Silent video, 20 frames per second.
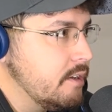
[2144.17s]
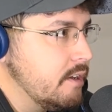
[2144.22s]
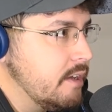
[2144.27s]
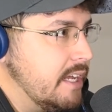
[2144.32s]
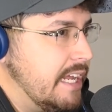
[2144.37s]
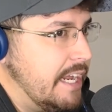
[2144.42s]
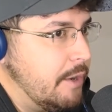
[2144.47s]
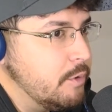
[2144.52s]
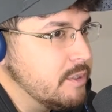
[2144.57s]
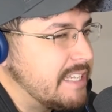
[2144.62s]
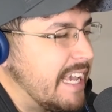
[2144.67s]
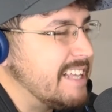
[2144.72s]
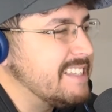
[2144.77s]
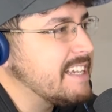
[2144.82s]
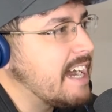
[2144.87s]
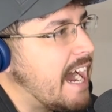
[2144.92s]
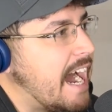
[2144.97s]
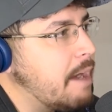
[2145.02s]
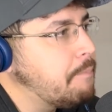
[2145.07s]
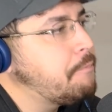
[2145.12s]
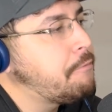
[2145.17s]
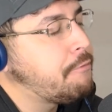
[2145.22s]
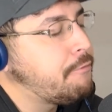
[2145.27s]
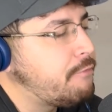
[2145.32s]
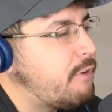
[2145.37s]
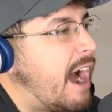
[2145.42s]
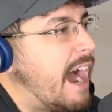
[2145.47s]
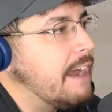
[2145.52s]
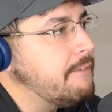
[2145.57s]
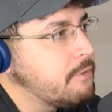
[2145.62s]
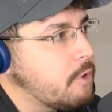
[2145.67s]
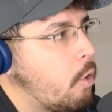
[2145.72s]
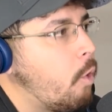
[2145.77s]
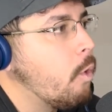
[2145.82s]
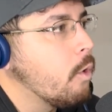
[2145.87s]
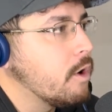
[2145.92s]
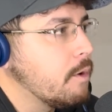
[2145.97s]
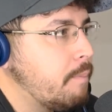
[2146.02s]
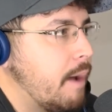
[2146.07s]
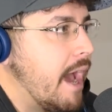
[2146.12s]
he was a top 5
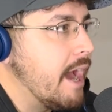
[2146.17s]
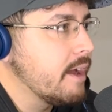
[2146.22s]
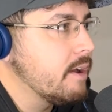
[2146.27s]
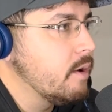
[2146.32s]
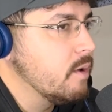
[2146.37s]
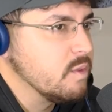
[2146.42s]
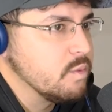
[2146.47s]
quarterback,